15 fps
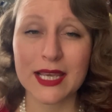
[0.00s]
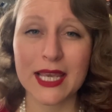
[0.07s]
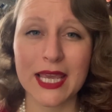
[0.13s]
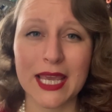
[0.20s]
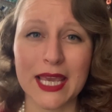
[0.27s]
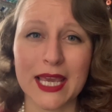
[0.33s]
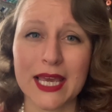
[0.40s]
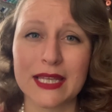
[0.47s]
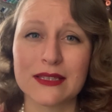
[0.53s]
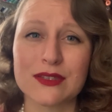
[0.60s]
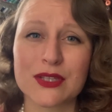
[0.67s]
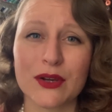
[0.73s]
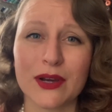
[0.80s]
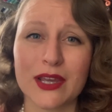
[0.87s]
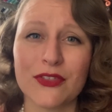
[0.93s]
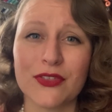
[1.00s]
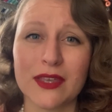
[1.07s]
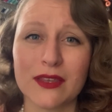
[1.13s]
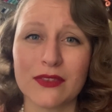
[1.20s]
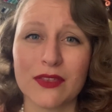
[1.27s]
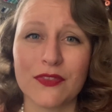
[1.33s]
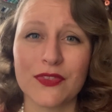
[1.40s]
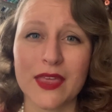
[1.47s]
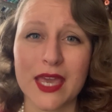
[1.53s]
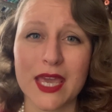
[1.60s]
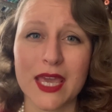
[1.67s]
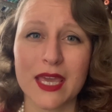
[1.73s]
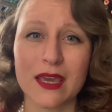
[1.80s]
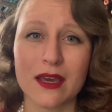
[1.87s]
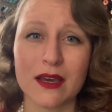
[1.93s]
and so I think that
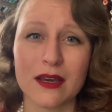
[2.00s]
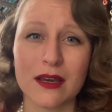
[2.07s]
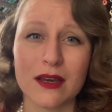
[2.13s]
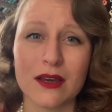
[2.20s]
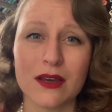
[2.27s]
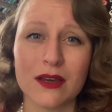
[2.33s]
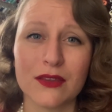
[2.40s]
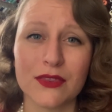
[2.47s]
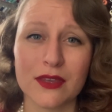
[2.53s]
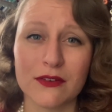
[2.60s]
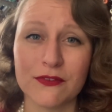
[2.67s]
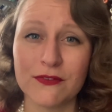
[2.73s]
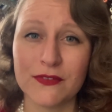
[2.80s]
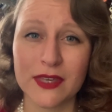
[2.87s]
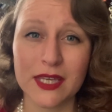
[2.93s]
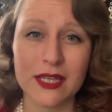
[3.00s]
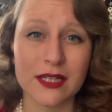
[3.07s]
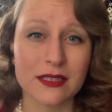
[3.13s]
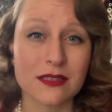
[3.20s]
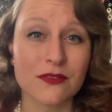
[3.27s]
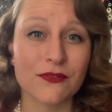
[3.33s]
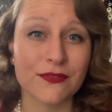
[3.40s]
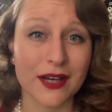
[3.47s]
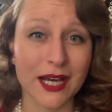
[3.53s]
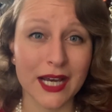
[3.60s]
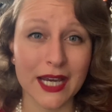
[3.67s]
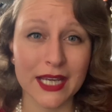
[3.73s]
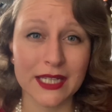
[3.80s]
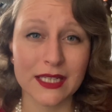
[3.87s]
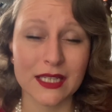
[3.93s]
the fit is
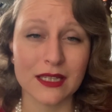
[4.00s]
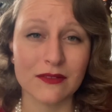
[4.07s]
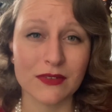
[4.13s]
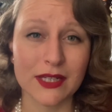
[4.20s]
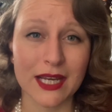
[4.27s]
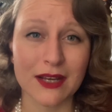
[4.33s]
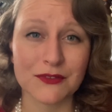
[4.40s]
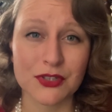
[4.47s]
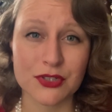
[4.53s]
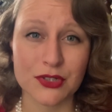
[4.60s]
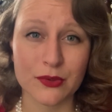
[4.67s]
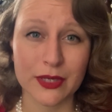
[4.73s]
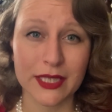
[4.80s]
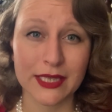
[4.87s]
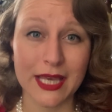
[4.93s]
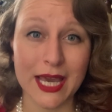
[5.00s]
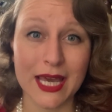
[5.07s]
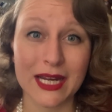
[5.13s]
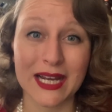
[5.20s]
fine even after doing that.